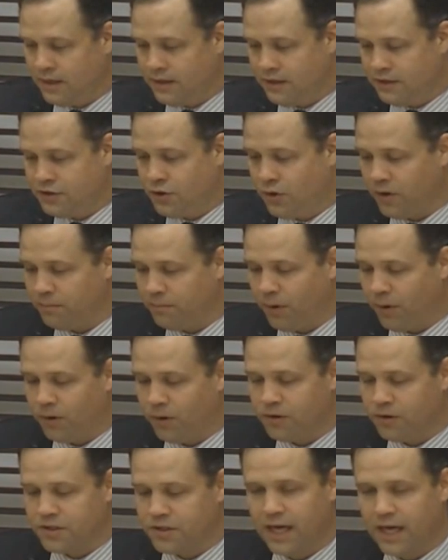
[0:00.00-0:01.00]
the Joint
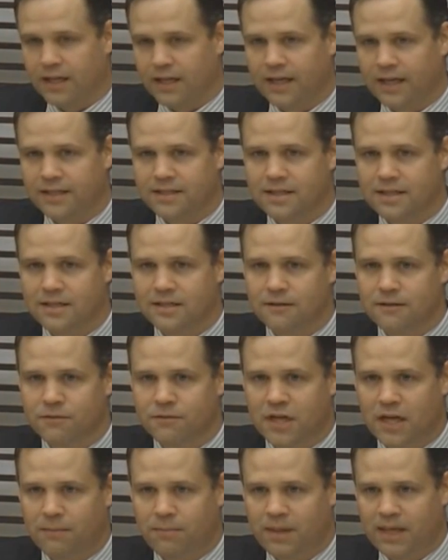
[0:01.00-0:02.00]
Polar Satellite System,
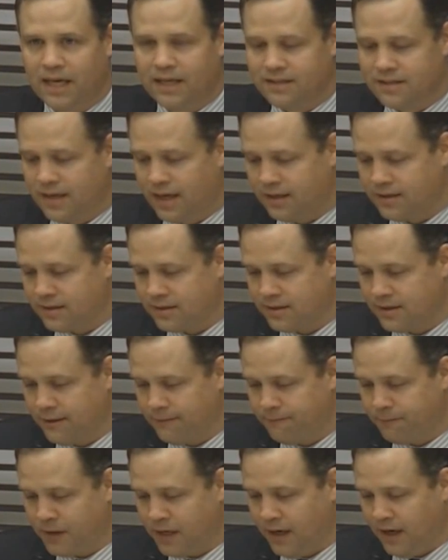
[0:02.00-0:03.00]
JPSS,
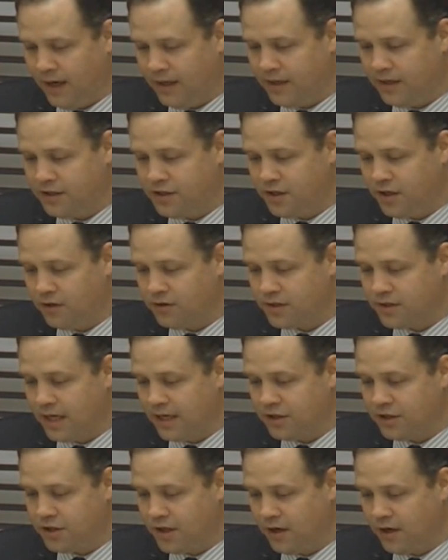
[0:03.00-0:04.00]
and the
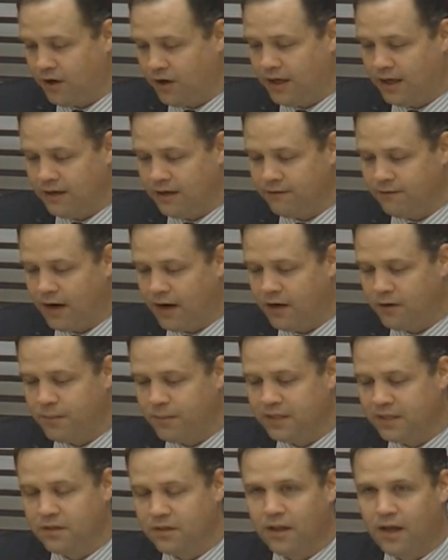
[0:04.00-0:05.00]
Geostationary
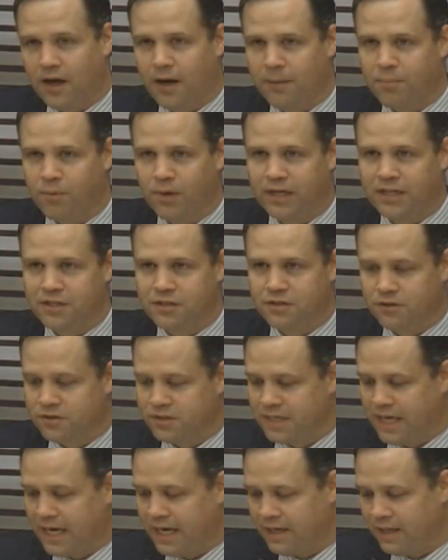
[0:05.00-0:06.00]
Environmental Operational
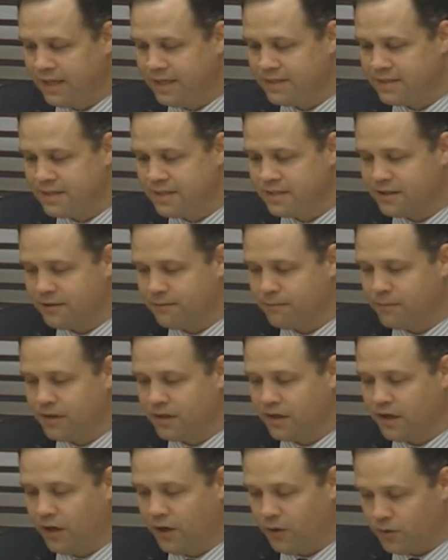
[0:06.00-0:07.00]
Satellite System,
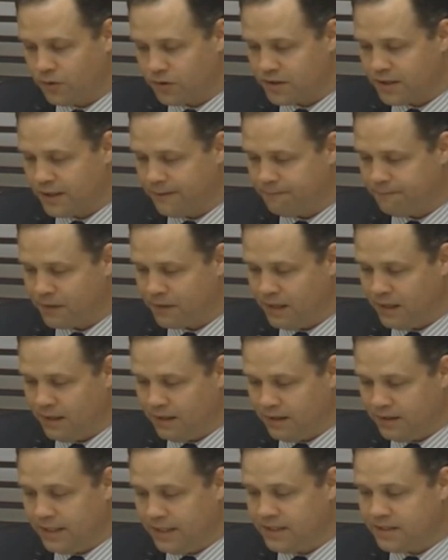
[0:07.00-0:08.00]
GOES.
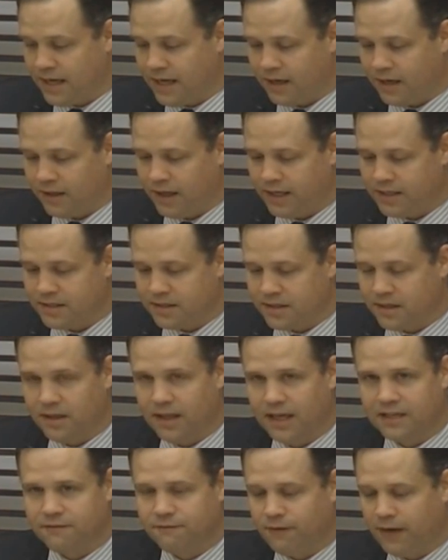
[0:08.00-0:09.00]
These satellites
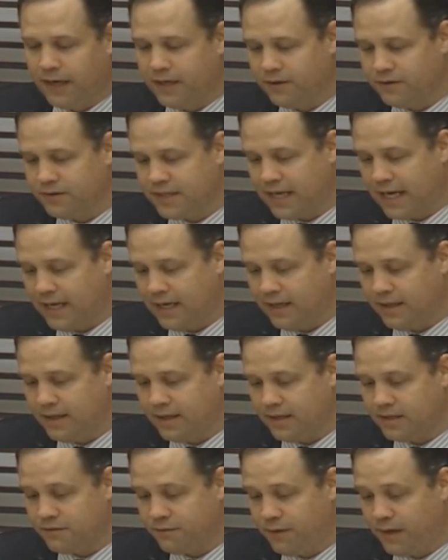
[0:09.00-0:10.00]
collect vital data
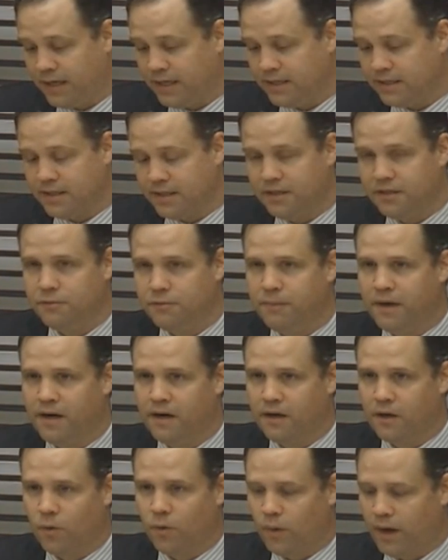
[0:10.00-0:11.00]
that is fed into the
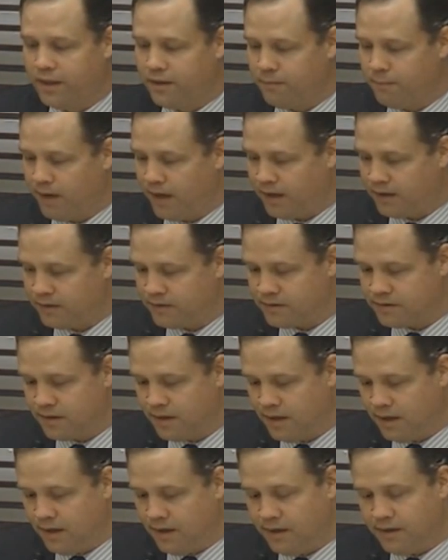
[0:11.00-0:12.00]
numerical weather models
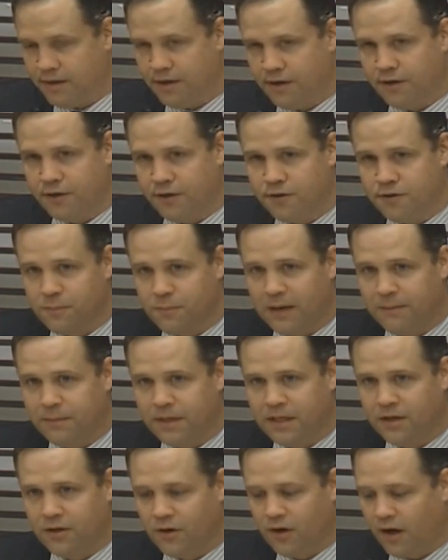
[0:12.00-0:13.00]
that are used by
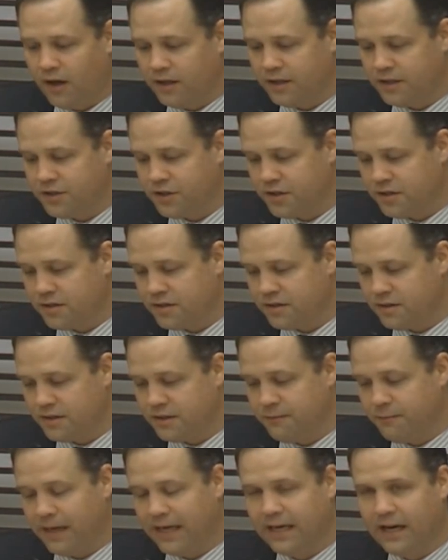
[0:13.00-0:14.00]
meteorologists
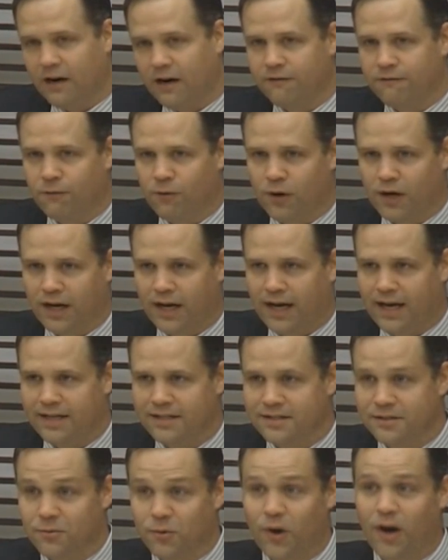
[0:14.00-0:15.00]
to make our
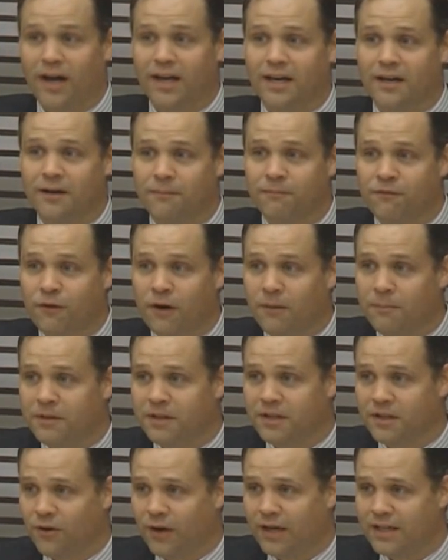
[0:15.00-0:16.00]
forecasts. And where I come from, in
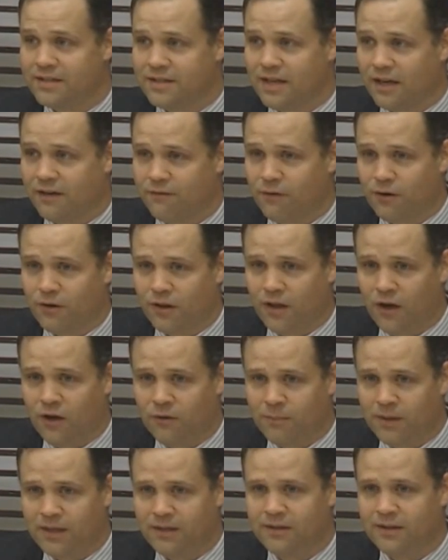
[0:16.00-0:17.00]
the great state of
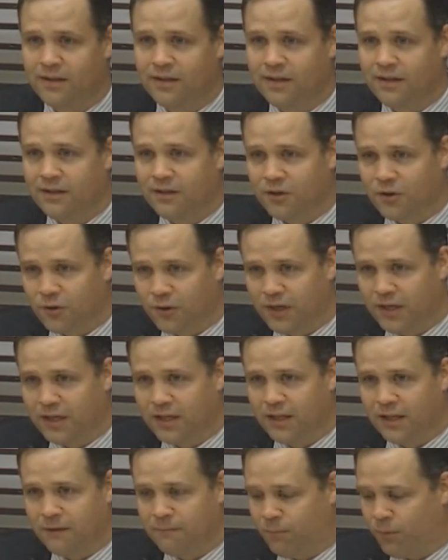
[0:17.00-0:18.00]
Oklahoma,
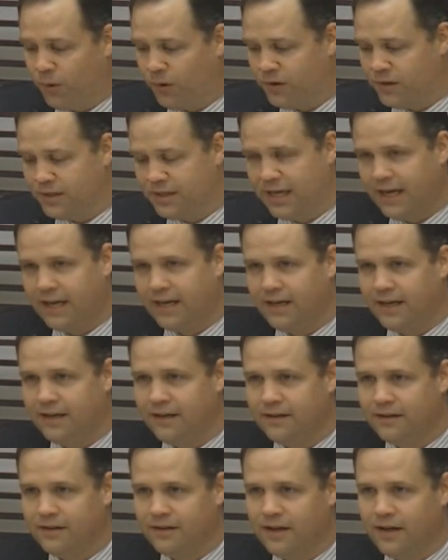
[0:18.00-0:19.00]
critically important data
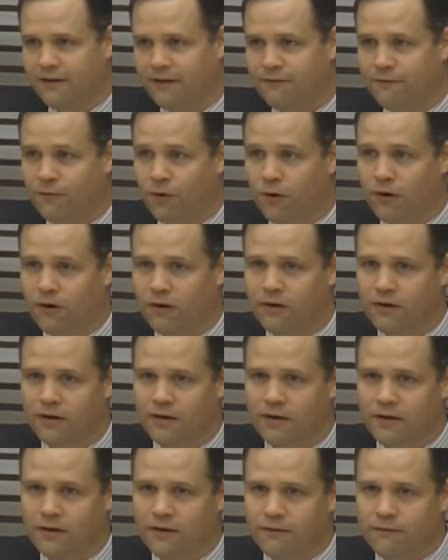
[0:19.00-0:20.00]
for
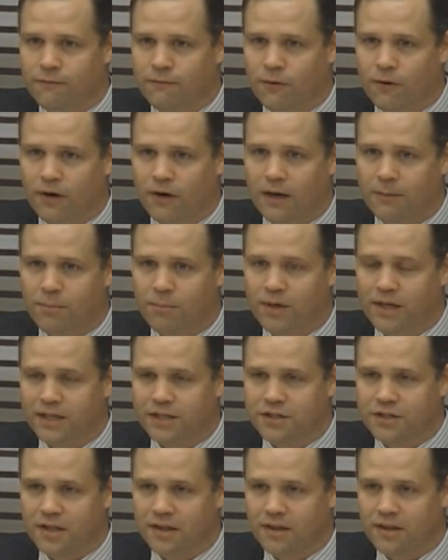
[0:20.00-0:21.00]

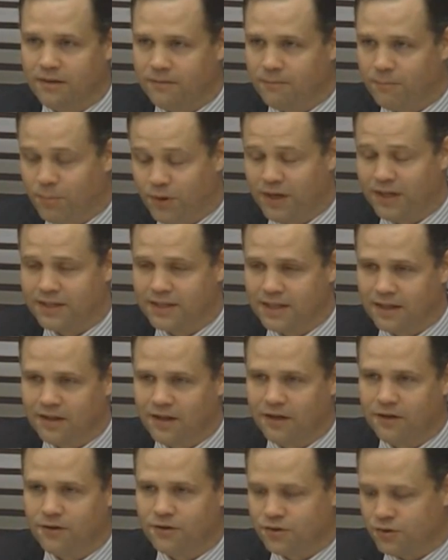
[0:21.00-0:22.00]
predicting
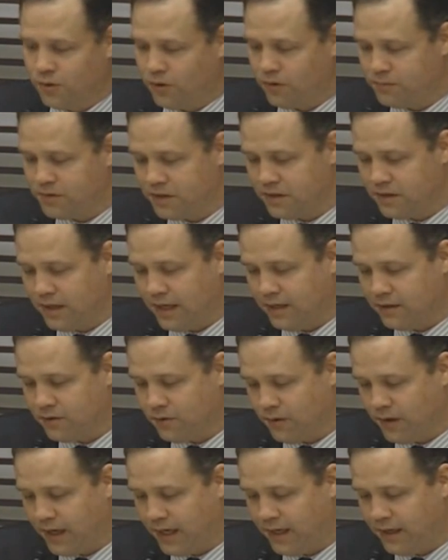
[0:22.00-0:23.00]
thunderstorms and
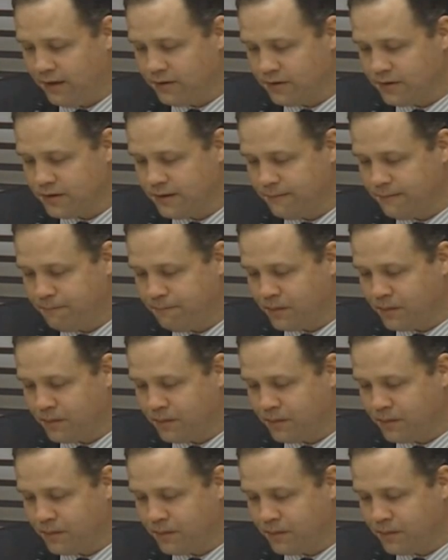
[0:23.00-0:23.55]
tornadoes.